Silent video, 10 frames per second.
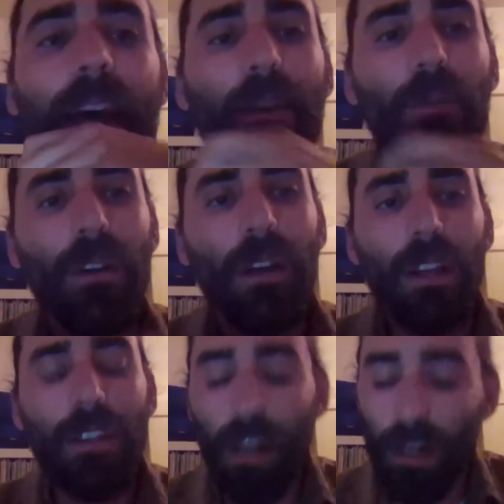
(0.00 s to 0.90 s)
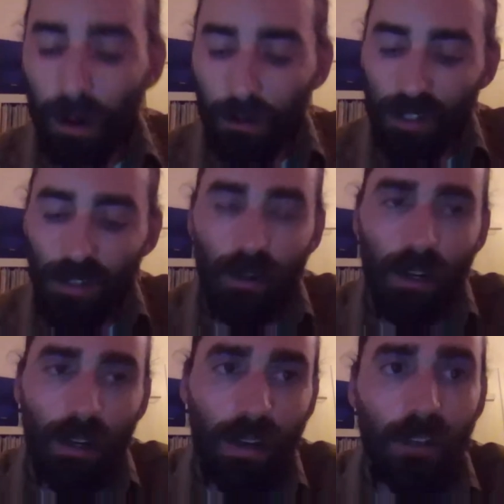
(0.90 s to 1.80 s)
now that we're talking about
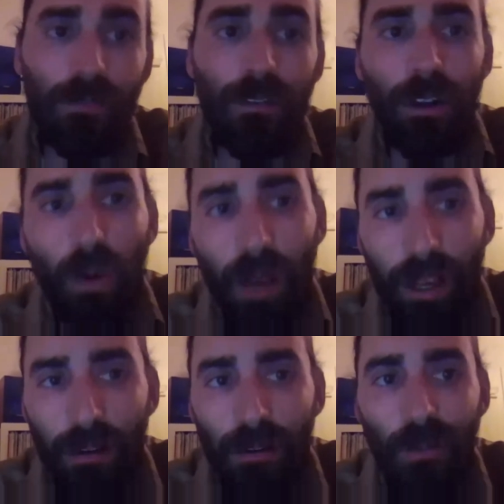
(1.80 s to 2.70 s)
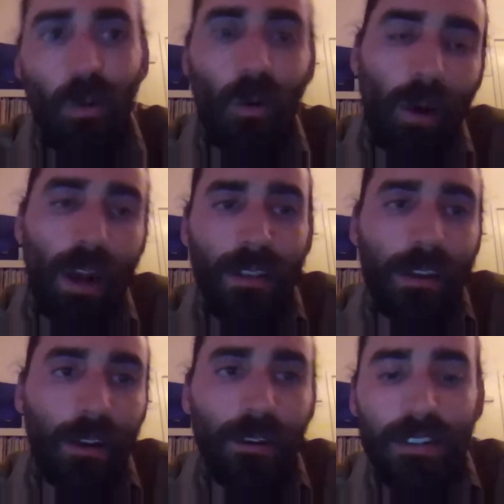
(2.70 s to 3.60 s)
restoring California quail, well, why did
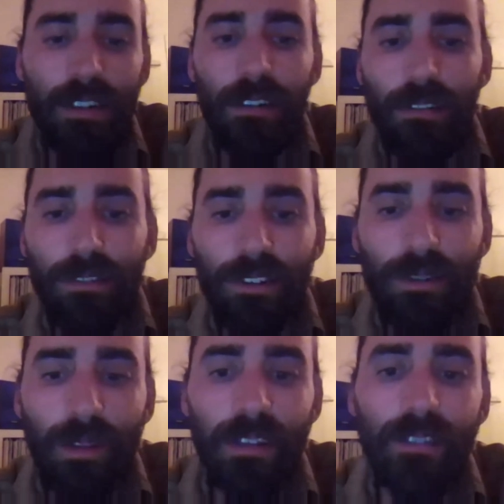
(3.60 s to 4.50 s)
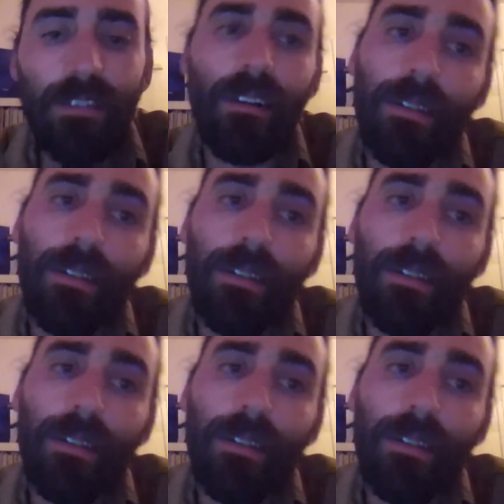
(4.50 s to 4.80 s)
they go extinct in the first place?